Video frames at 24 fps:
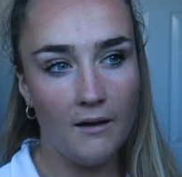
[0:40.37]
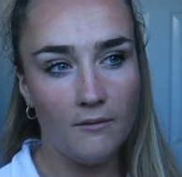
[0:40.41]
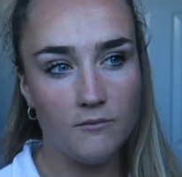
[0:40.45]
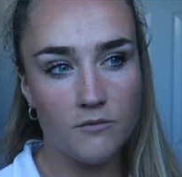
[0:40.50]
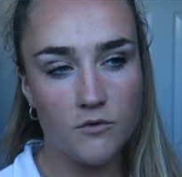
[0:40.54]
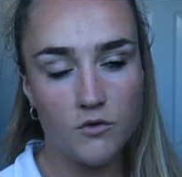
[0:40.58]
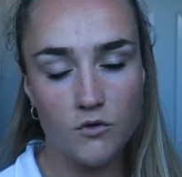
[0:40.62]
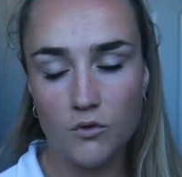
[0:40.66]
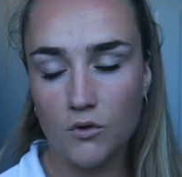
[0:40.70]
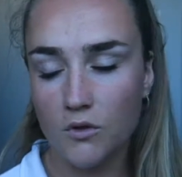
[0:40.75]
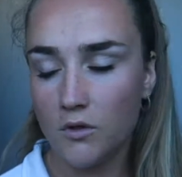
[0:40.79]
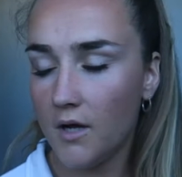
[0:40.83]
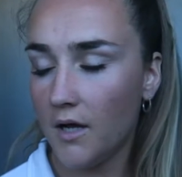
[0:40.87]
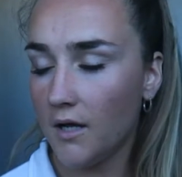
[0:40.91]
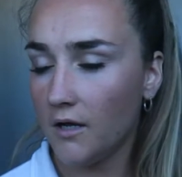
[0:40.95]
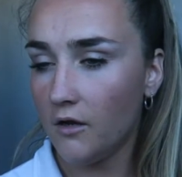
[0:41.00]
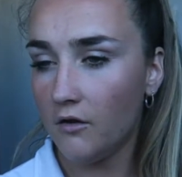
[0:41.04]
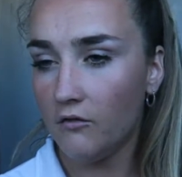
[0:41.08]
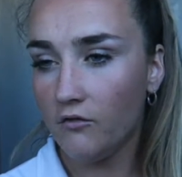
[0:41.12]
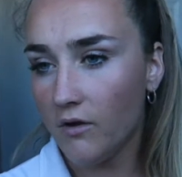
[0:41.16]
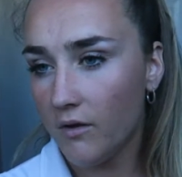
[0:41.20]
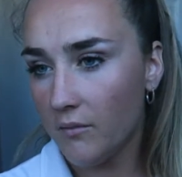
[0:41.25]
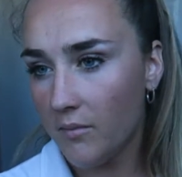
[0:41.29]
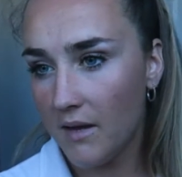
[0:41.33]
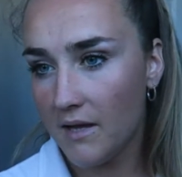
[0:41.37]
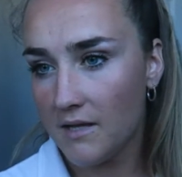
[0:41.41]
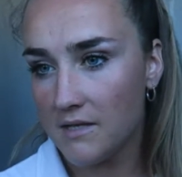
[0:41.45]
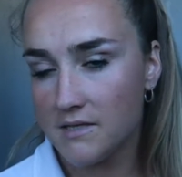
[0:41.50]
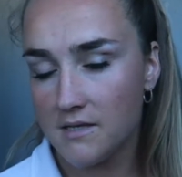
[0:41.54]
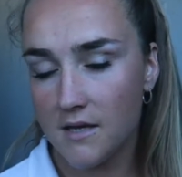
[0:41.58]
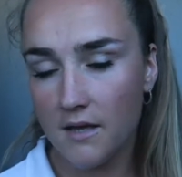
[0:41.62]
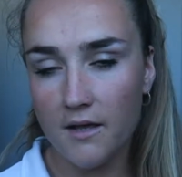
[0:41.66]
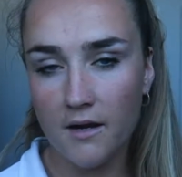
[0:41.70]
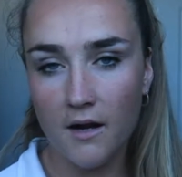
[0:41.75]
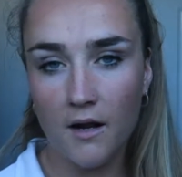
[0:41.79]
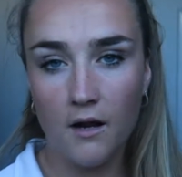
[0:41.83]
So I had lovely
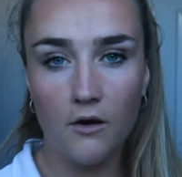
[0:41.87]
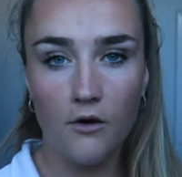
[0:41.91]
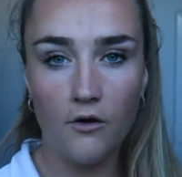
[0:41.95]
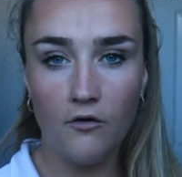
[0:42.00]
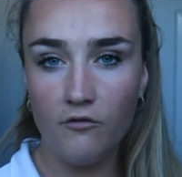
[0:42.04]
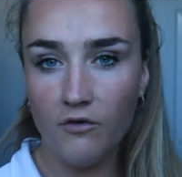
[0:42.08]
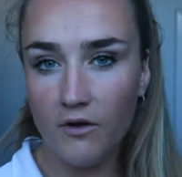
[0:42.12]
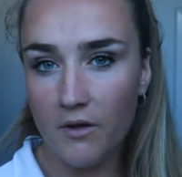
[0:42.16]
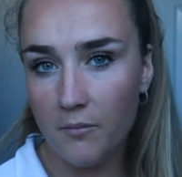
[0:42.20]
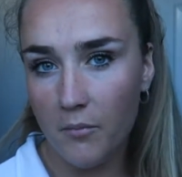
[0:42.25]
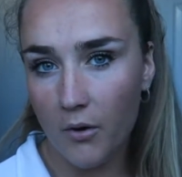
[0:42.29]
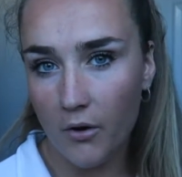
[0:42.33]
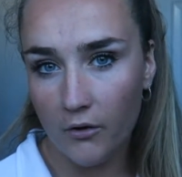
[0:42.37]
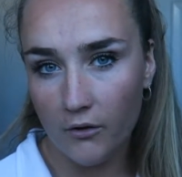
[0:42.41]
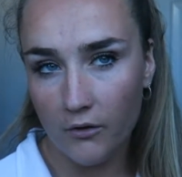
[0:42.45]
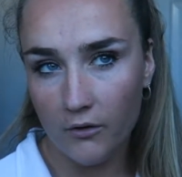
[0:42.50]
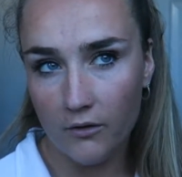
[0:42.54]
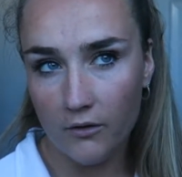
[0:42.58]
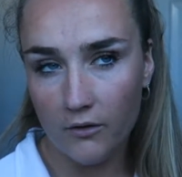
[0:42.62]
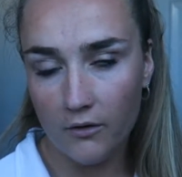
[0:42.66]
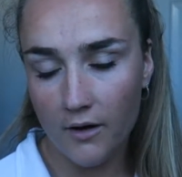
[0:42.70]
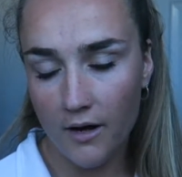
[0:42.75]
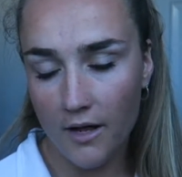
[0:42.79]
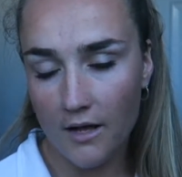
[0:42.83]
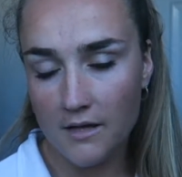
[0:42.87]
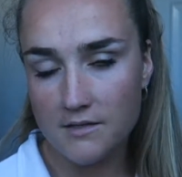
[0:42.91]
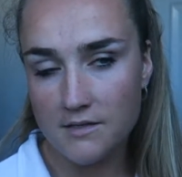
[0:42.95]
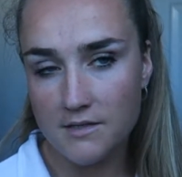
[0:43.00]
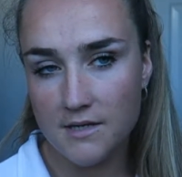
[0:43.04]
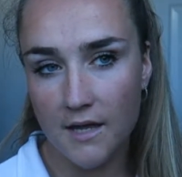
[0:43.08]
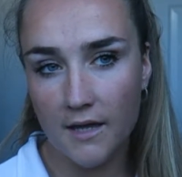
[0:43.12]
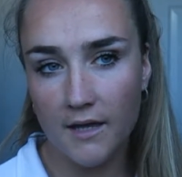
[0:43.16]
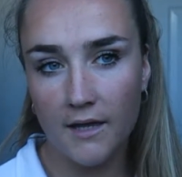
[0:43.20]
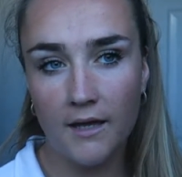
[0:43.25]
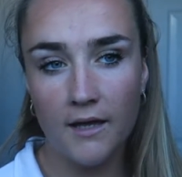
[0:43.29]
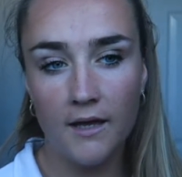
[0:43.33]
pizza and had a lovely burger last
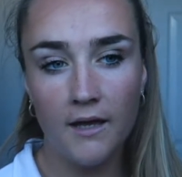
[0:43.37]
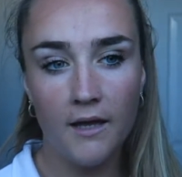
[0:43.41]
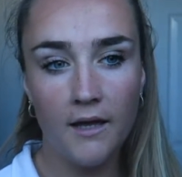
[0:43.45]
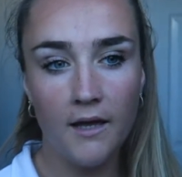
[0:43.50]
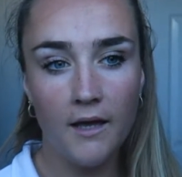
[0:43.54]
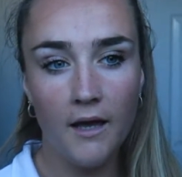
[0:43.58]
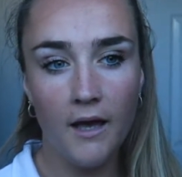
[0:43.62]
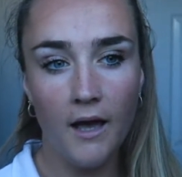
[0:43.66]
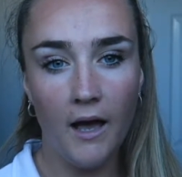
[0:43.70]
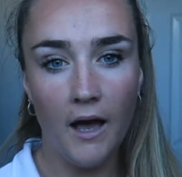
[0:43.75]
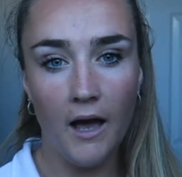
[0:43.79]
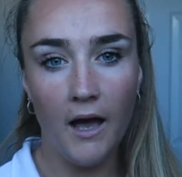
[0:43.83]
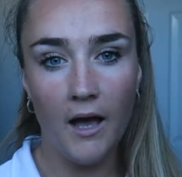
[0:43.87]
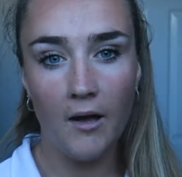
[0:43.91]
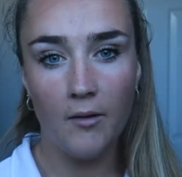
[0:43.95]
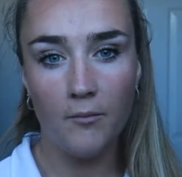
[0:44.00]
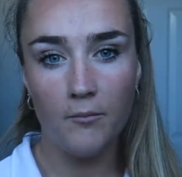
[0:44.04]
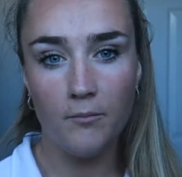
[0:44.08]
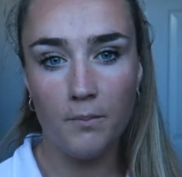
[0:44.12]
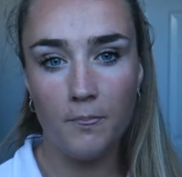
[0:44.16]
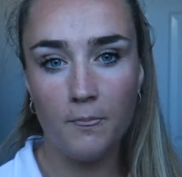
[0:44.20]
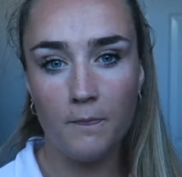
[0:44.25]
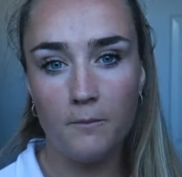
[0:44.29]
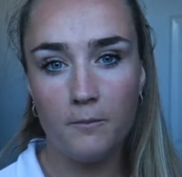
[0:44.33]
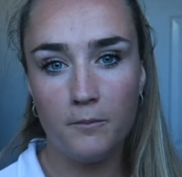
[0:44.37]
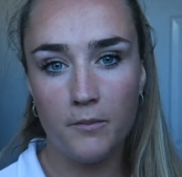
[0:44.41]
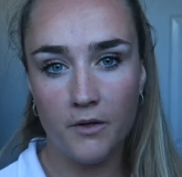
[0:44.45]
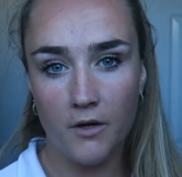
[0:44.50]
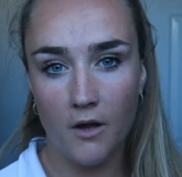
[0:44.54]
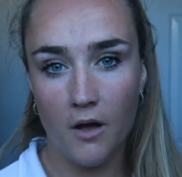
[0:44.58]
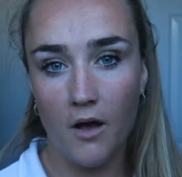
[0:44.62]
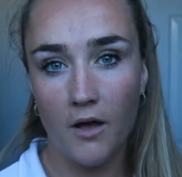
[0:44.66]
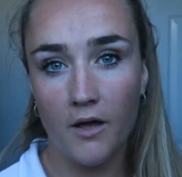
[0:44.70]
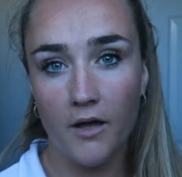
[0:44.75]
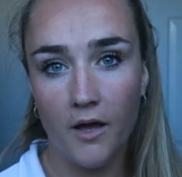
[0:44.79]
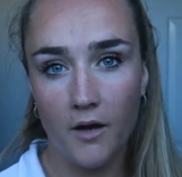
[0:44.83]
night, but
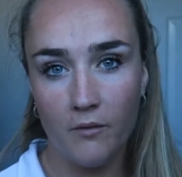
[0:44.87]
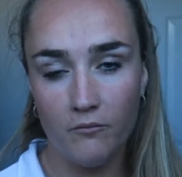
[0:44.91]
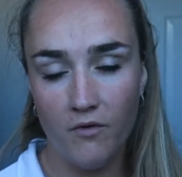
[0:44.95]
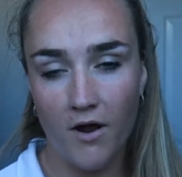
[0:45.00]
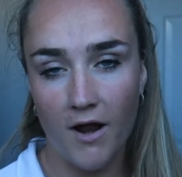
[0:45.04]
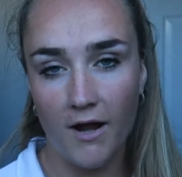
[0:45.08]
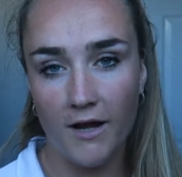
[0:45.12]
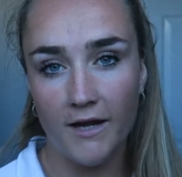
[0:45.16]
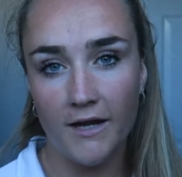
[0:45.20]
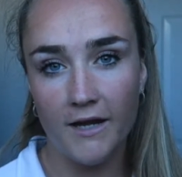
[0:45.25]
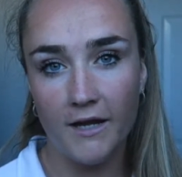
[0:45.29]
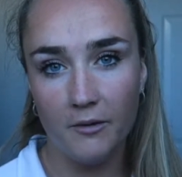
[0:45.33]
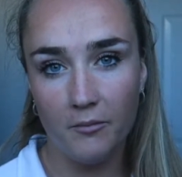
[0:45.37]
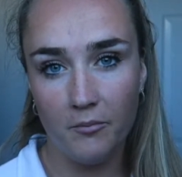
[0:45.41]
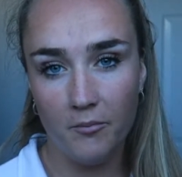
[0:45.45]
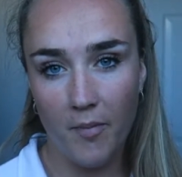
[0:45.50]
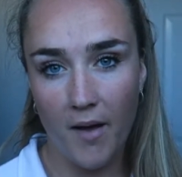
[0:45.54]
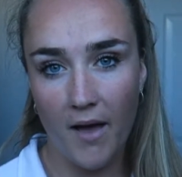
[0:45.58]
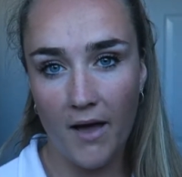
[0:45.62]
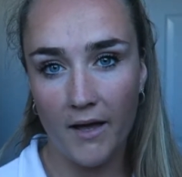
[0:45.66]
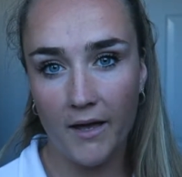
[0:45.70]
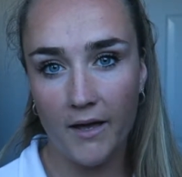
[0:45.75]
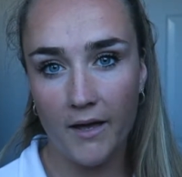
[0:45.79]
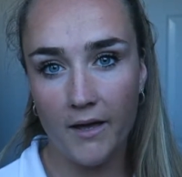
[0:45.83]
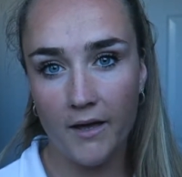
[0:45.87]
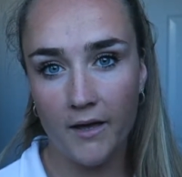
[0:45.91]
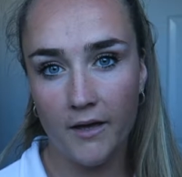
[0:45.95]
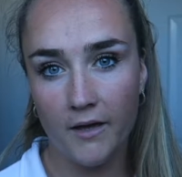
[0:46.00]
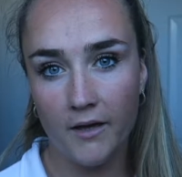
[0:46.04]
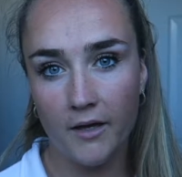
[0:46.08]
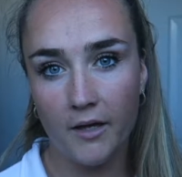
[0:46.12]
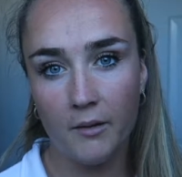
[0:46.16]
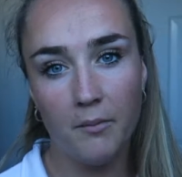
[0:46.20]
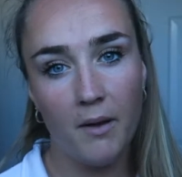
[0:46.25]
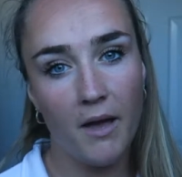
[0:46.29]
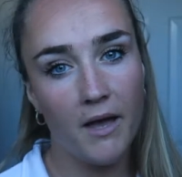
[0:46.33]
now I'm ready to get
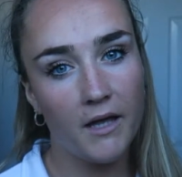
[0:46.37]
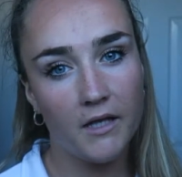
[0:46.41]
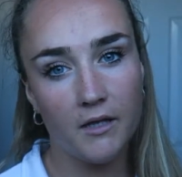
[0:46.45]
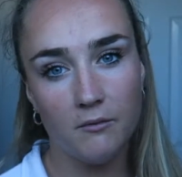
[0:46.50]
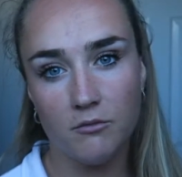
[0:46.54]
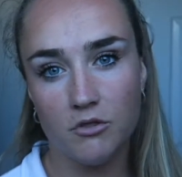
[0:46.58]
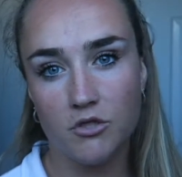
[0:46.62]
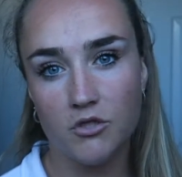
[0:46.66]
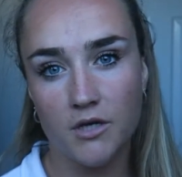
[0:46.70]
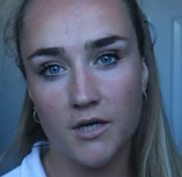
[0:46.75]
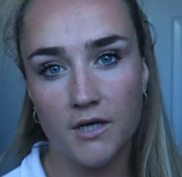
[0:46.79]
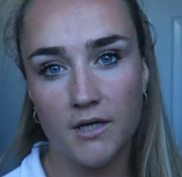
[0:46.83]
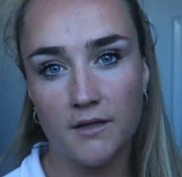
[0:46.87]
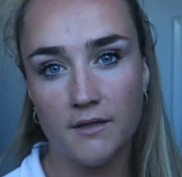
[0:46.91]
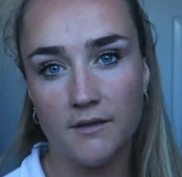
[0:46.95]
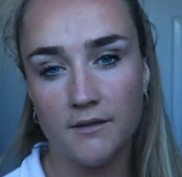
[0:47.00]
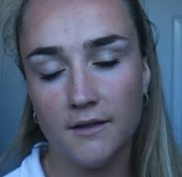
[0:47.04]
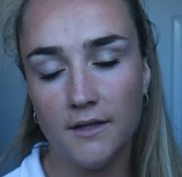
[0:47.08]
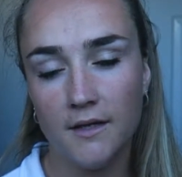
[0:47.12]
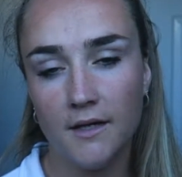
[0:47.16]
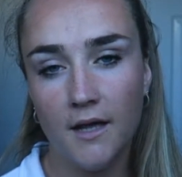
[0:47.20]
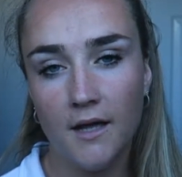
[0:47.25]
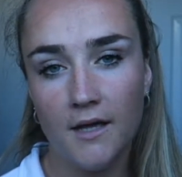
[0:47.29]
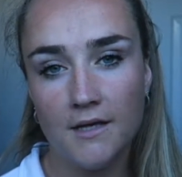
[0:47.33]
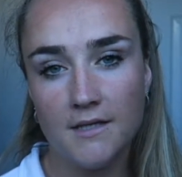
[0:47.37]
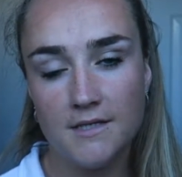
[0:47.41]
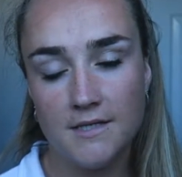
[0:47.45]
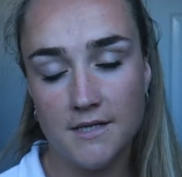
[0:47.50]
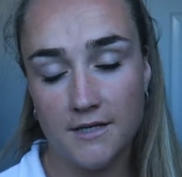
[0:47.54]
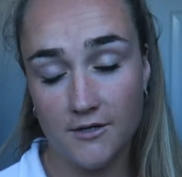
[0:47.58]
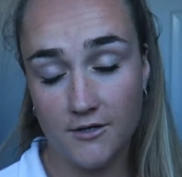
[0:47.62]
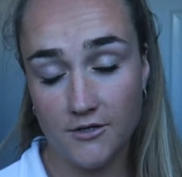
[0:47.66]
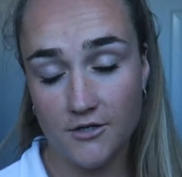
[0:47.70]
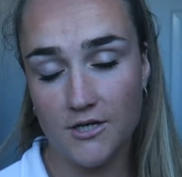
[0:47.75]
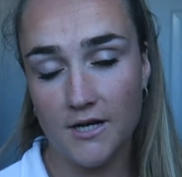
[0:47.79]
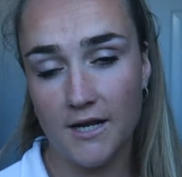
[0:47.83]
back into my training
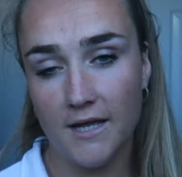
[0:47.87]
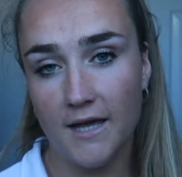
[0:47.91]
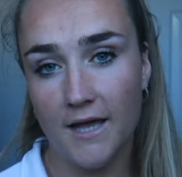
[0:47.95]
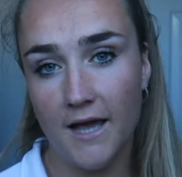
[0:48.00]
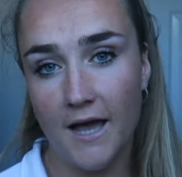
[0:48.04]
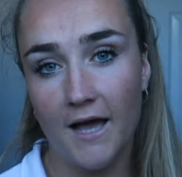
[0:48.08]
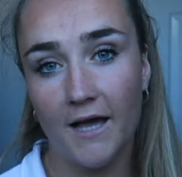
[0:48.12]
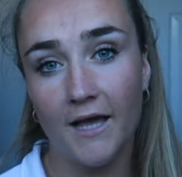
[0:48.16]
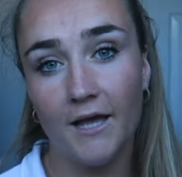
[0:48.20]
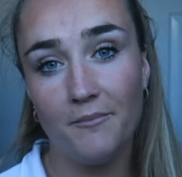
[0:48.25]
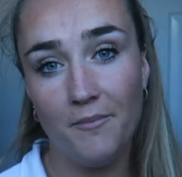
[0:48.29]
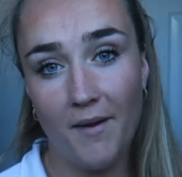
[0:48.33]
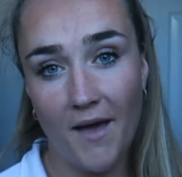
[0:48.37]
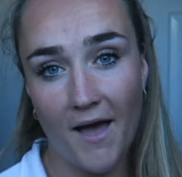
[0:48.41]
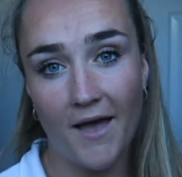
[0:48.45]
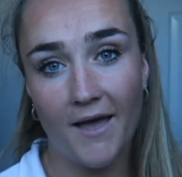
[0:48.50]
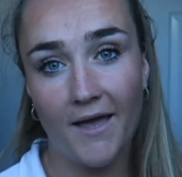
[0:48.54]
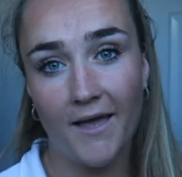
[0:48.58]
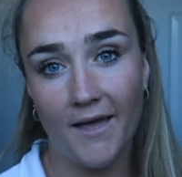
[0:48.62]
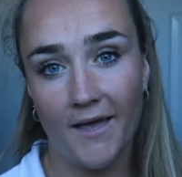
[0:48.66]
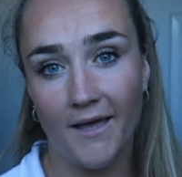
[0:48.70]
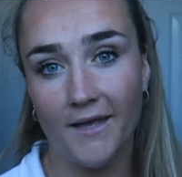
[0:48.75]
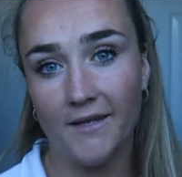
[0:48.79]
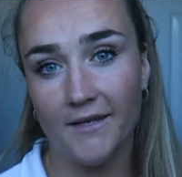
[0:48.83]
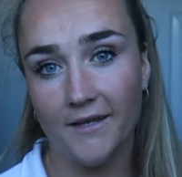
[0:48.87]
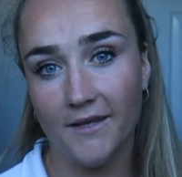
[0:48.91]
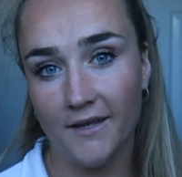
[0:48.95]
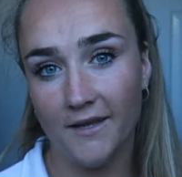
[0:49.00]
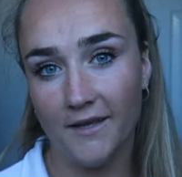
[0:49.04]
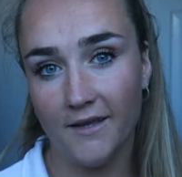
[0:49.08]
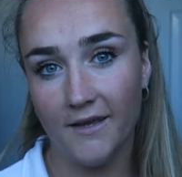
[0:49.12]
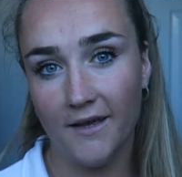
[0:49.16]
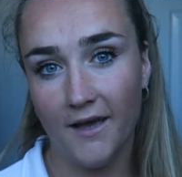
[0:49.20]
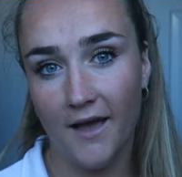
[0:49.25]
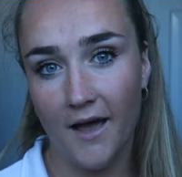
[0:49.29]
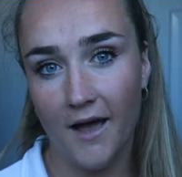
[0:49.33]
seriously and get back
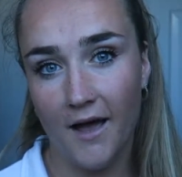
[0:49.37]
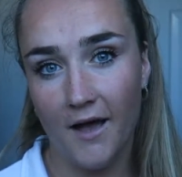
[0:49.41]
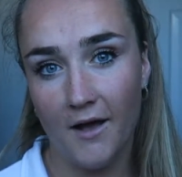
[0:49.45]
into